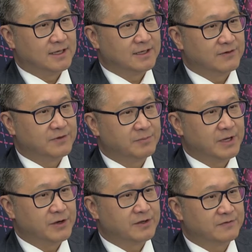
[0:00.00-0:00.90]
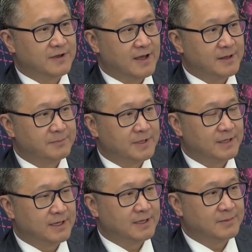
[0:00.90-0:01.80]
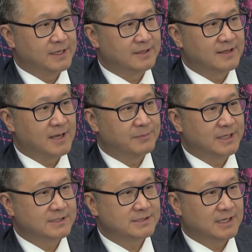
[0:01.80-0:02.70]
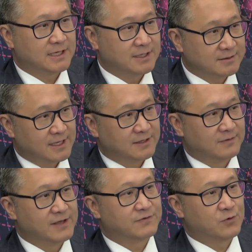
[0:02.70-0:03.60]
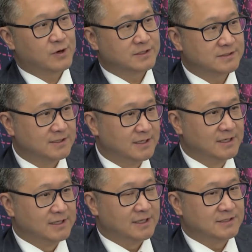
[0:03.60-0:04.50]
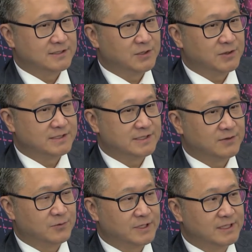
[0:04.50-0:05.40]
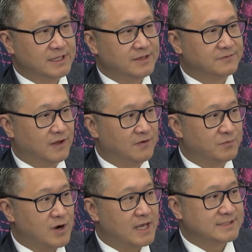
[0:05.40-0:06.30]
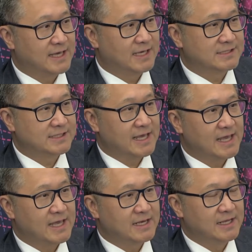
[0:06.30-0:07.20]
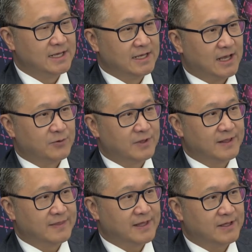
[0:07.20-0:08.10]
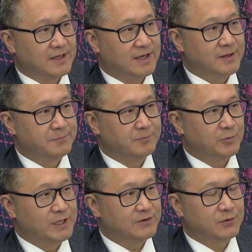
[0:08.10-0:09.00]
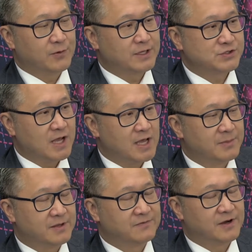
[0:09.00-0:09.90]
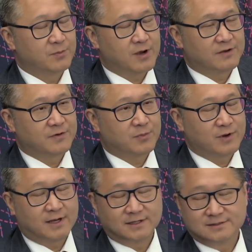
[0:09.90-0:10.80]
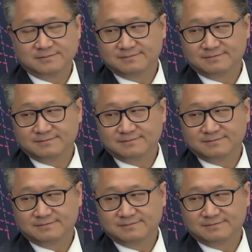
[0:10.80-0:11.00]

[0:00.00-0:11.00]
given period of time in a topic's kind of life course. And so it's a really involved process, and I really think we do a great job, and I'm very proud of our product.